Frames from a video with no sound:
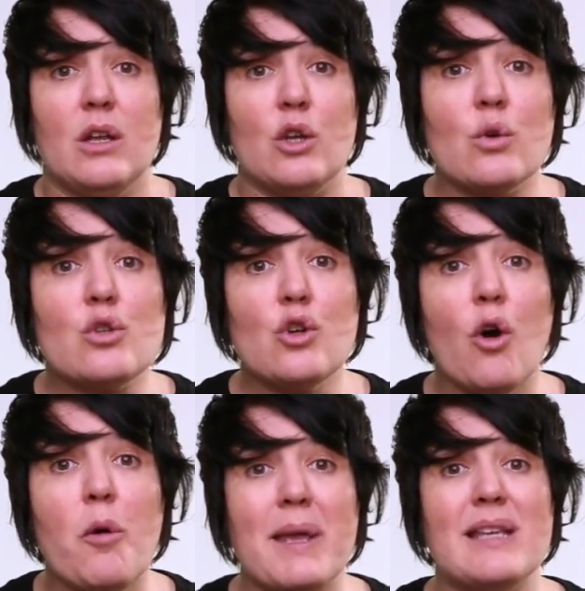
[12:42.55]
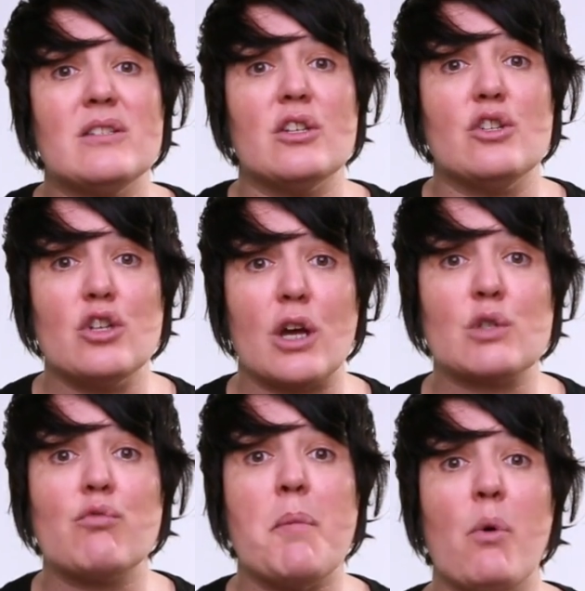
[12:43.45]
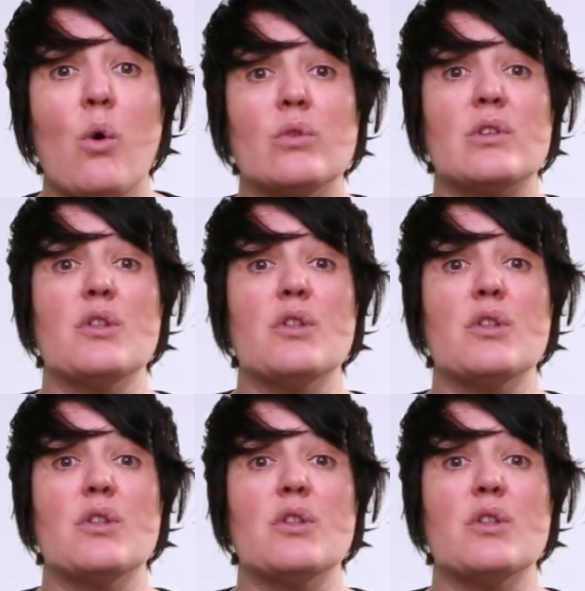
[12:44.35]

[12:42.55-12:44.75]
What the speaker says: Your job is to just report